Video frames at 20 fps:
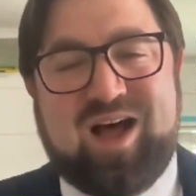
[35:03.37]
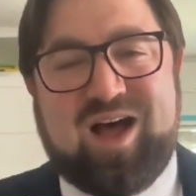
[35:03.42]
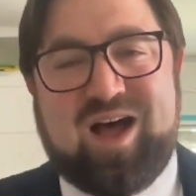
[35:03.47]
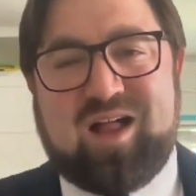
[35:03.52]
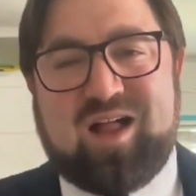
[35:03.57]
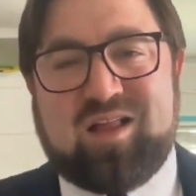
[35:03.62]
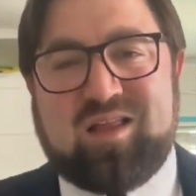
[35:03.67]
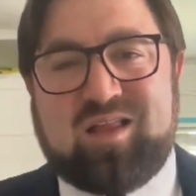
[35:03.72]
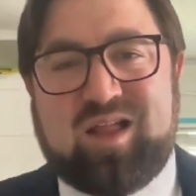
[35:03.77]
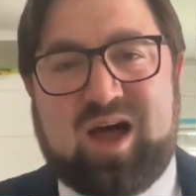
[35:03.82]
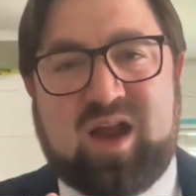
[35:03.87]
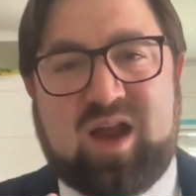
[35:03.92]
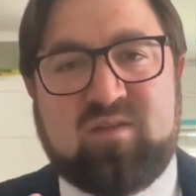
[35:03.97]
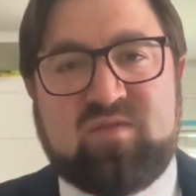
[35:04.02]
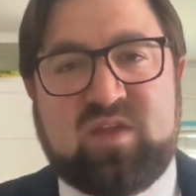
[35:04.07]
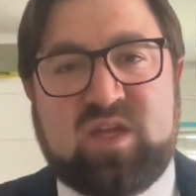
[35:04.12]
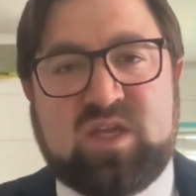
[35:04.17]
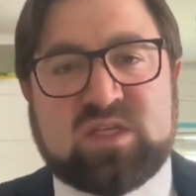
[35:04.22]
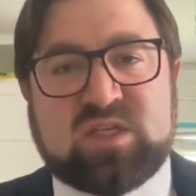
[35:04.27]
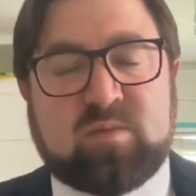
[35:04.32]
A lot of
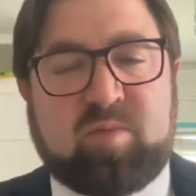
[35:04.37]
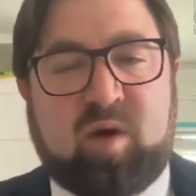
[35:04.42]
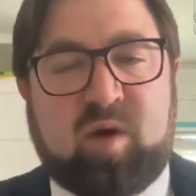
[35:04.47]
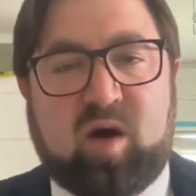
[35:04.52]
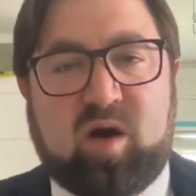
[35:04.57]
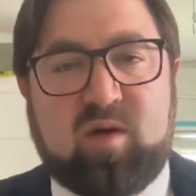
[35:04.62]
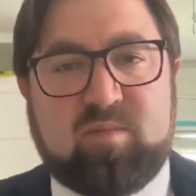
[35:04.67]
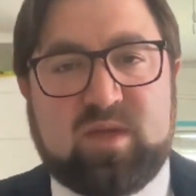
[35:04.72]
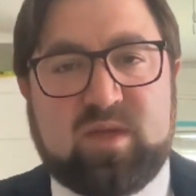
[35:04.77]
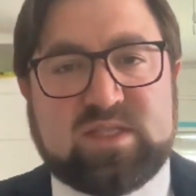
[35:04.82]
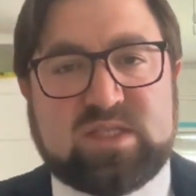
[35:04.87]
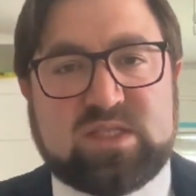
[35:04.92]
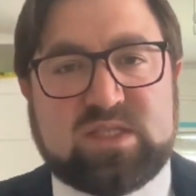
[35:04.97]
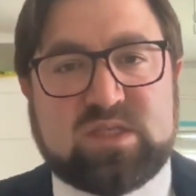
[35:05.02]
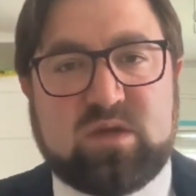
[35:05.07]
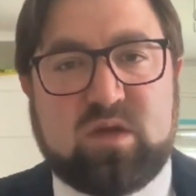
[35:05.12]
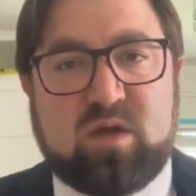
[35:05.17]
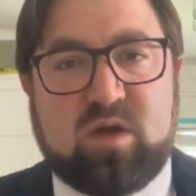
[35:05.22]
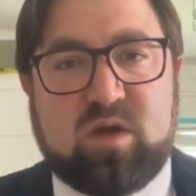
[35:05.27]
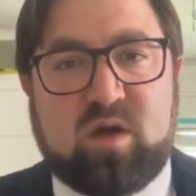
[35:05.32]
these apartments
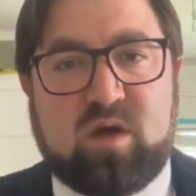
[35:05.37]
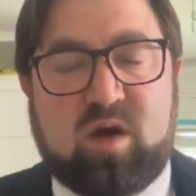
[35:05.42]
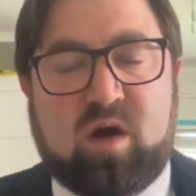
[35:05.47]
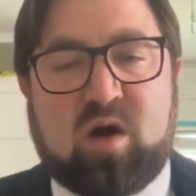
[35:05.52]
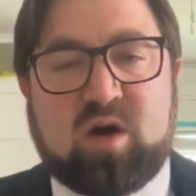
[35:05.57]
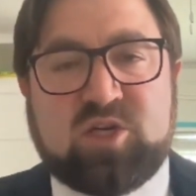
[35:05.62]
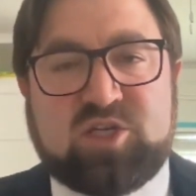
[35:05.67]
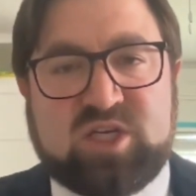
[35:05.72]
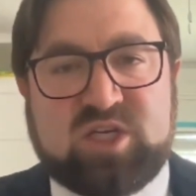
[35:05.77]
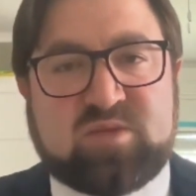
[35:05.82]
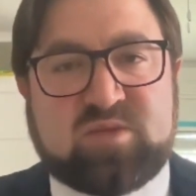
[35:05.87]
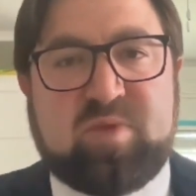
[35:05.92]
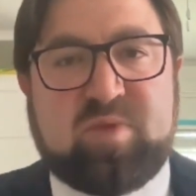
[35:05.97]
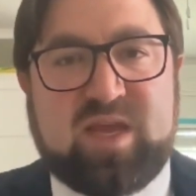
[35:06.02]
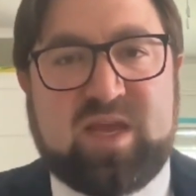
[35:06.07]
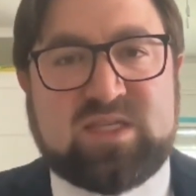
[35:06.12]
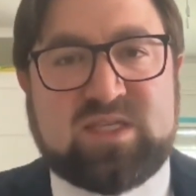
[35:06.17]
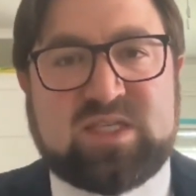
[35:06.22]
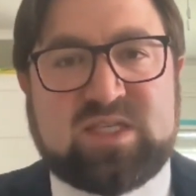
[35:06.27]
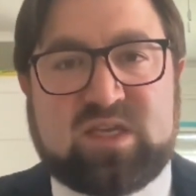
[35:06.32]
are just
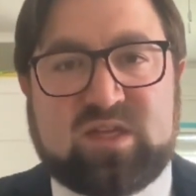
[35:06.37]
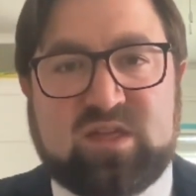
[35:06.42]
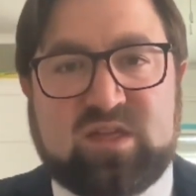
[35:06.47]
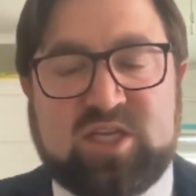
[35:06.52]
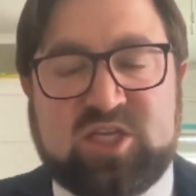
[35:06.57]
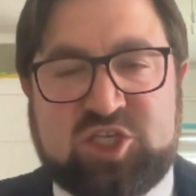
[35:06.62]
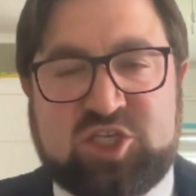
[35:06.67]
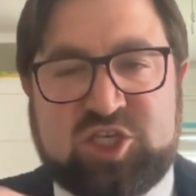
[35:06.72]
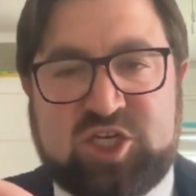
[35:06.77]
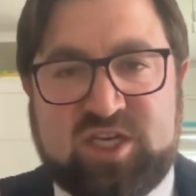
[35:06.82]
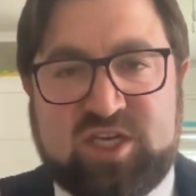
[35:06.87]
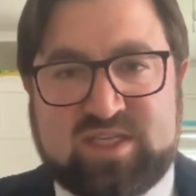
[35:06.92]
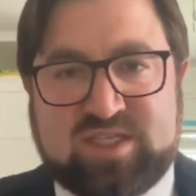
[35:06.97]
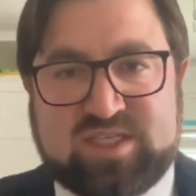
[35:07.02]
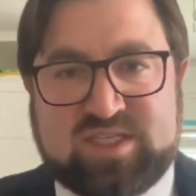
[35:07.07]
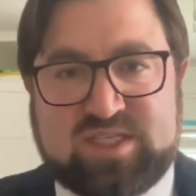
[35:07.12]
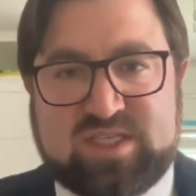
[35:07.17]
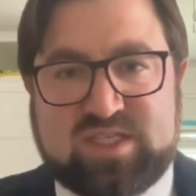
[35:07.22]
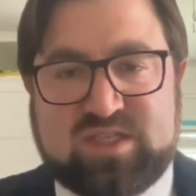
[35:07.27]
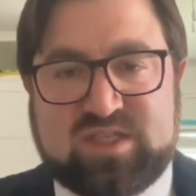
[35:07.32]
basically chits